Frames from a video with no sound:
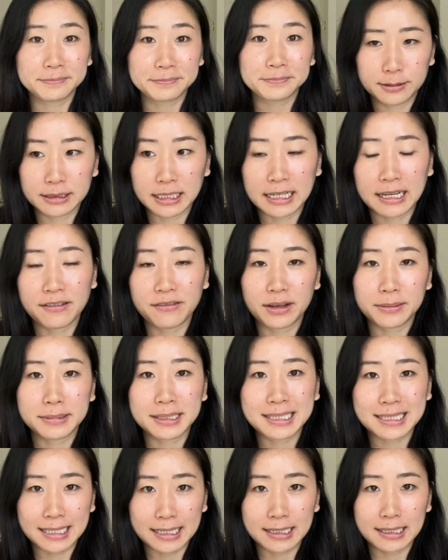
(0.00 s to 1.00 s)
Like if I'm
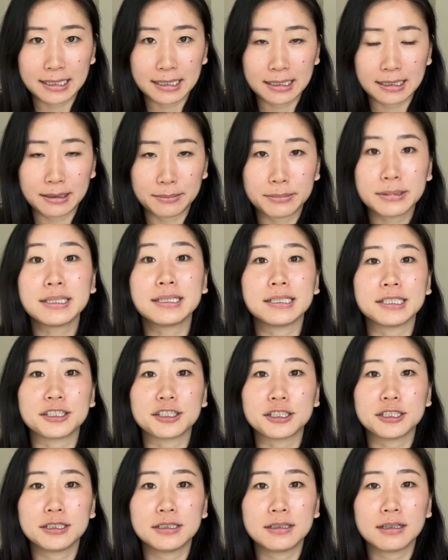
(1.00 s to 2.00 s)
seated in a
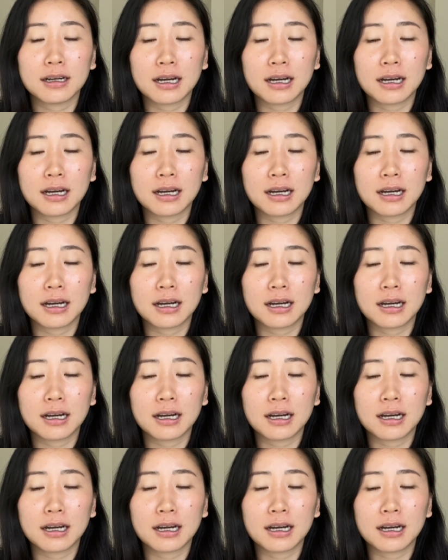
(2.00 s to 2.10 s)
position,